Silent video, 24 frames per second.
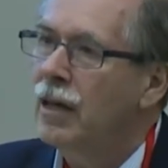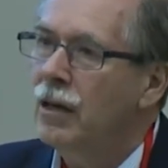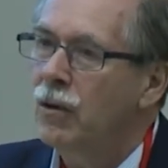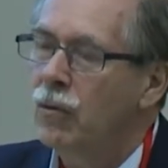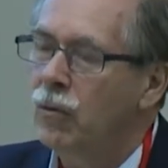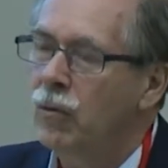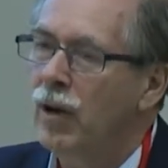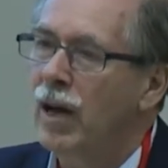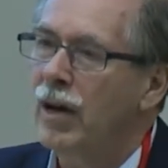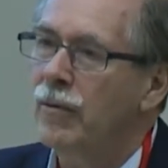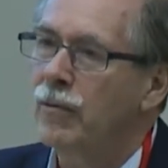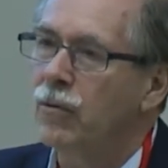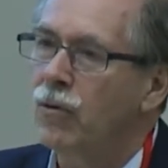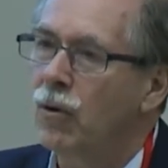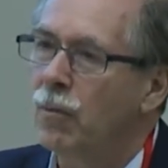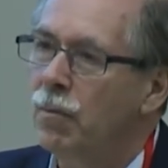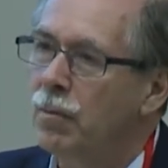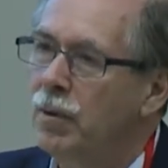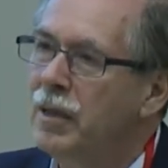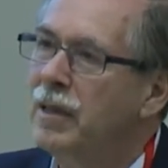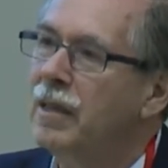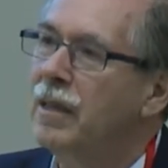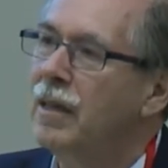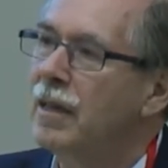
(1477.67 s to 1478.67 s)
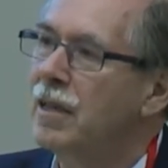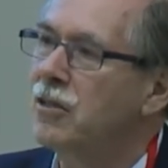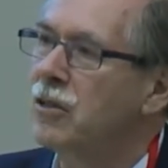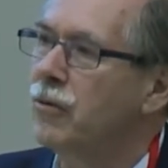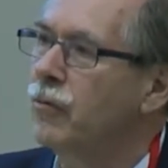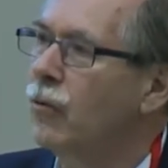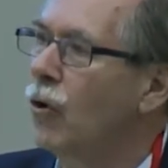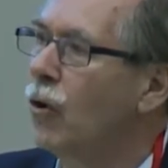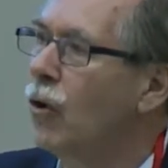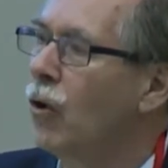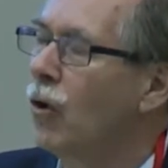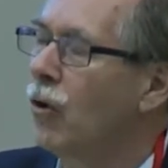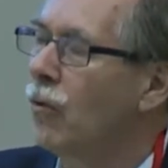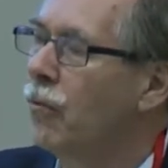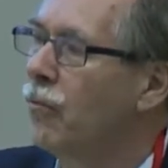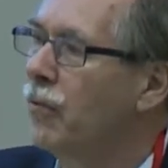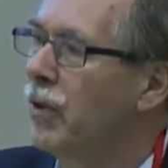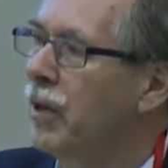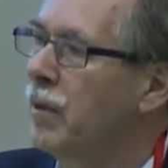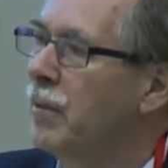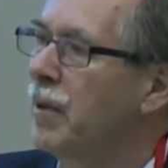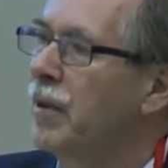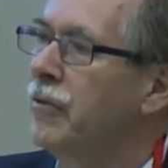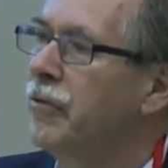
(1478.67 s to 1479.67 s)
We have a complete list of all
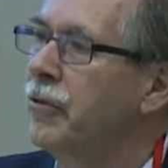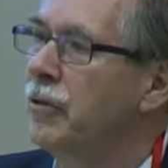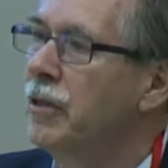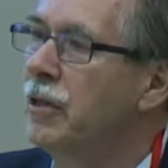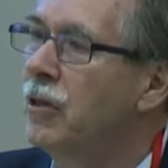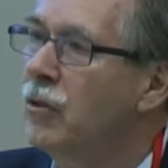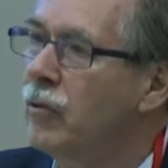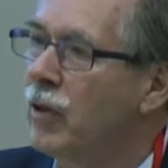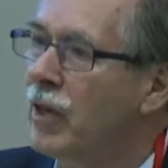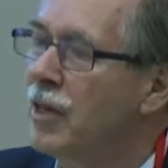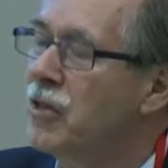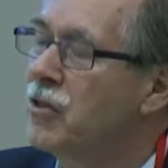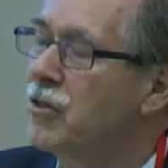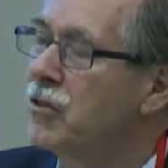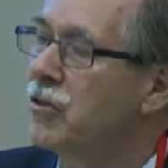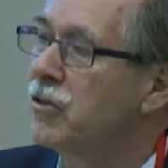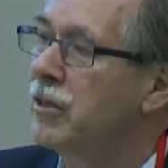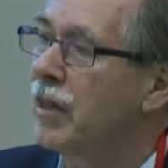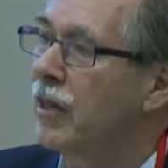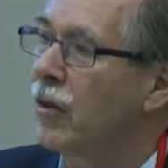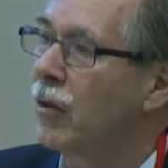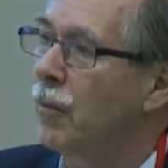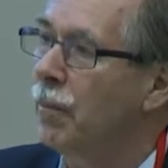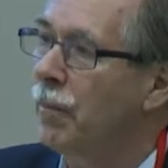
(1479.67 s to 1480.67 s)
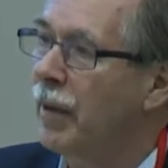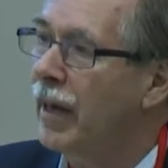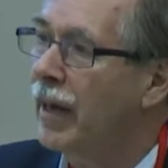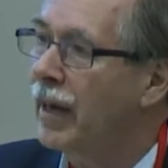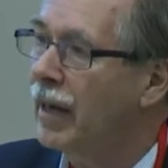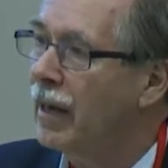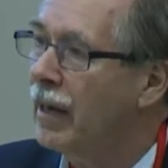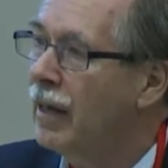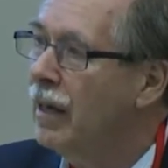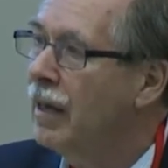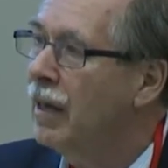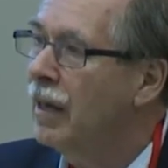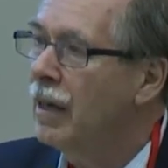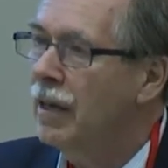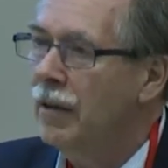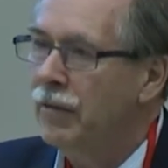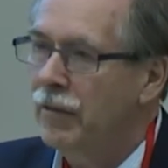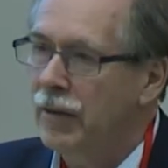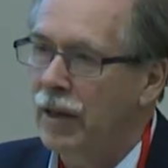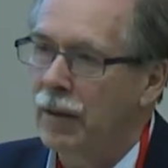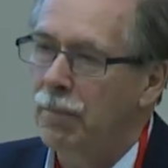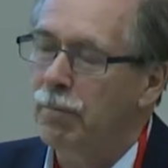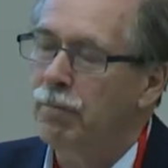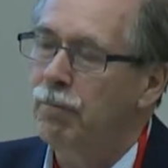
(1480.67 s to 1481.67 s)
fundamental equations they obey
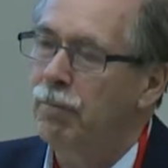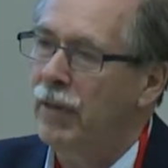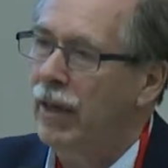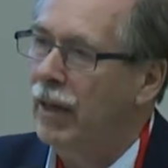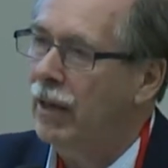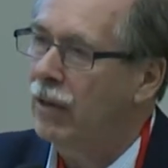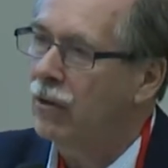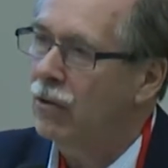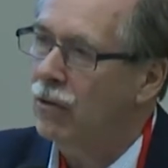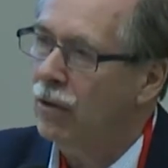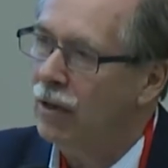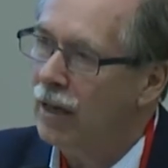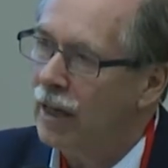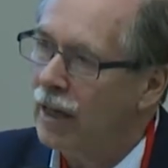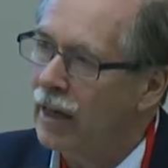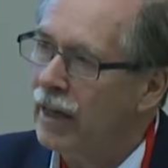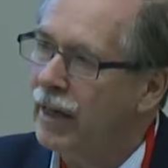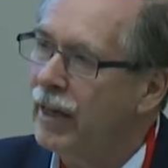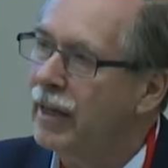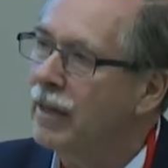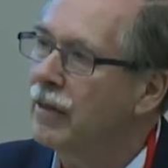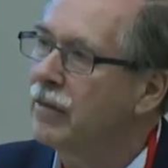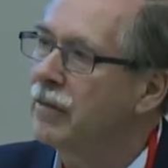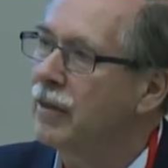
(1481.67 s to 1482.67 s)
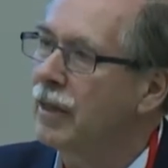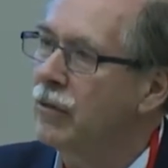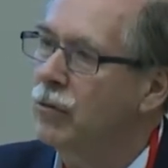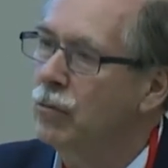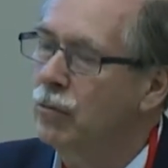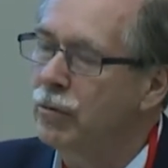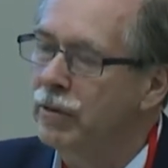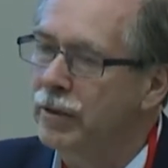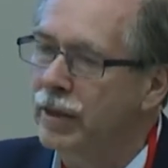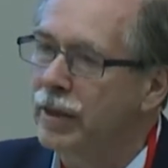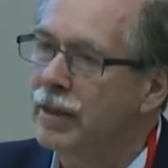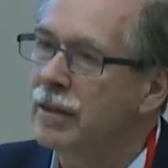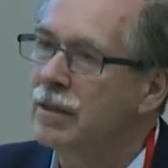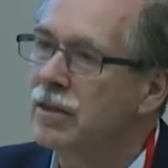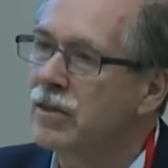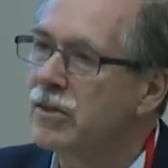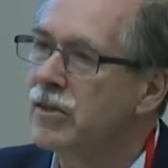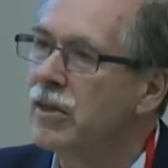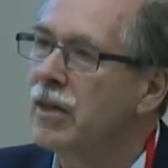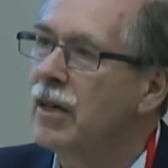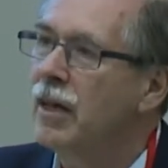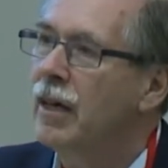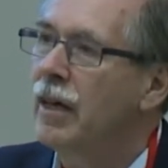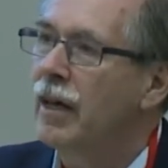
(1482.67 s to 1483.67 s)
they, they collide, they do things,
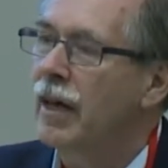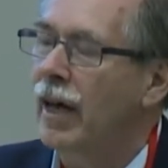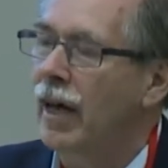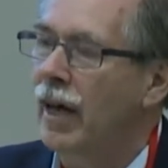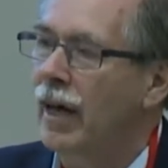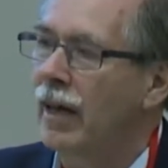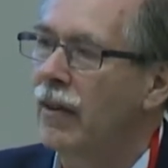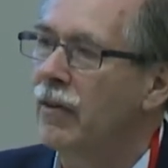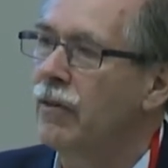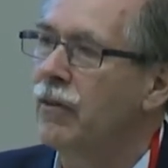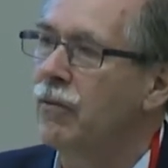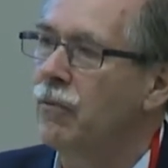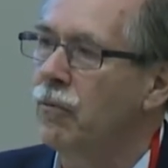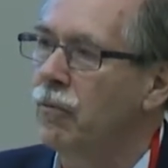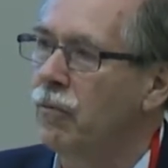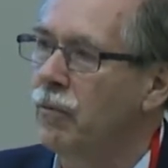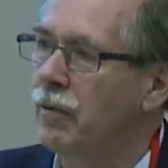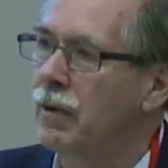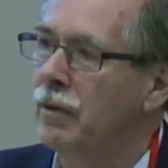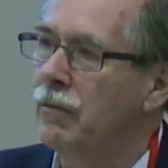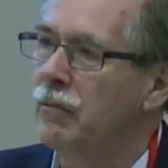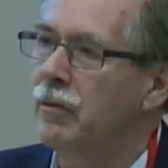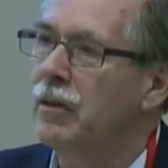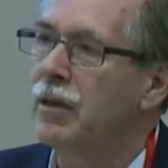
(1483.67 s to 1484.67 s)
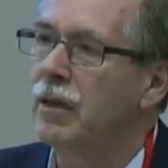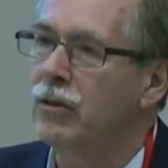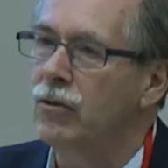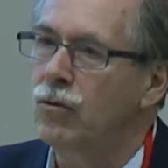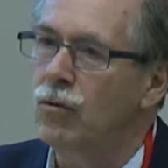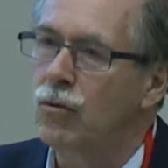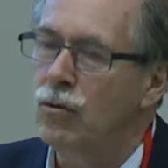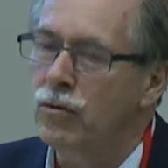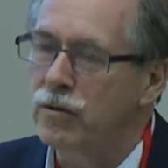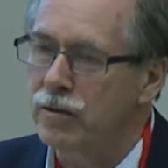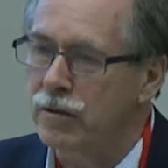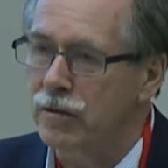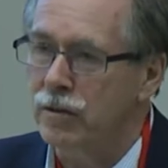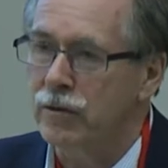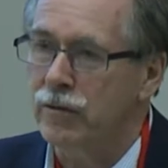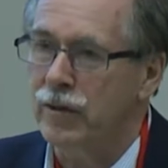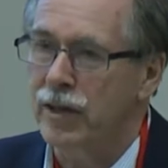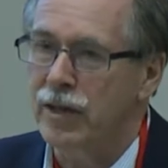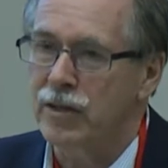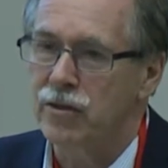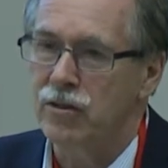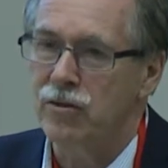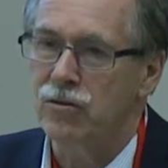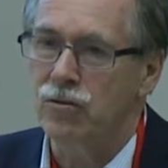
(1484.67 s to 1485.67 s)
and we, we can use these
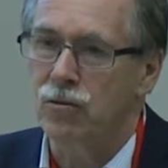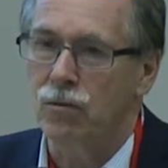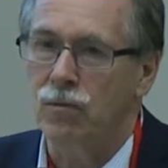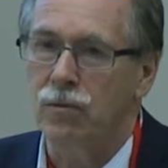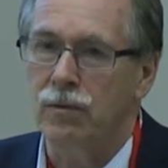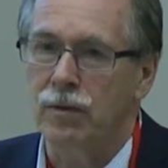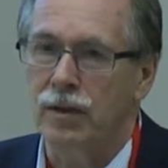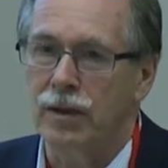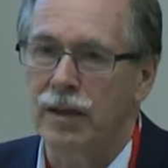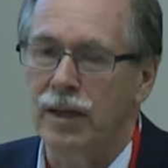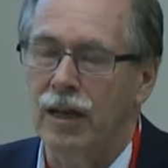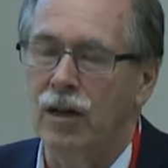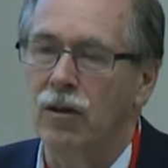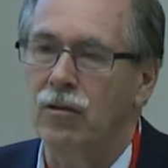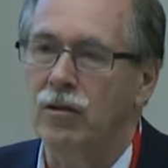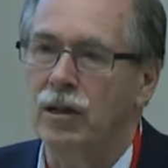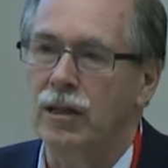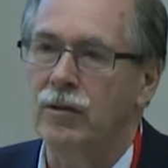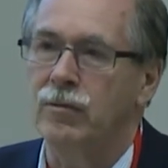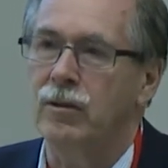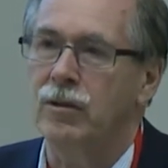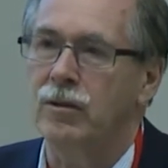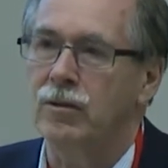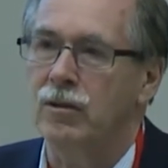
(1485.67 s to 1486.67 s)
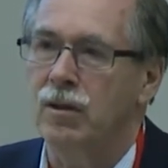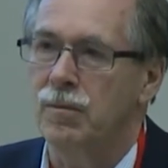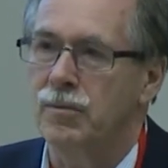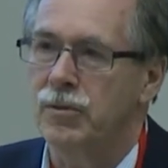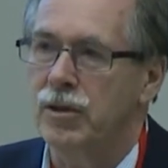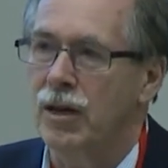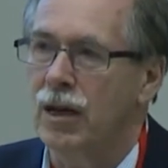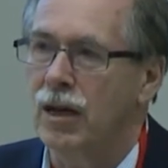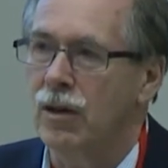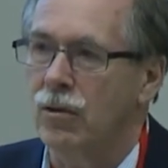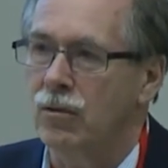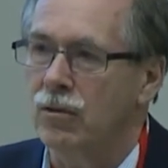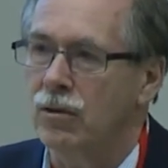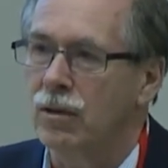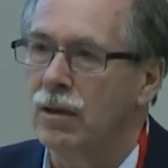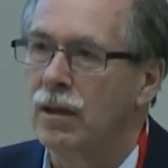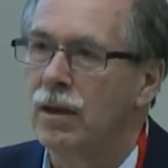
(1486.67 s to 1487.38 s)
equations to calculate what comes out.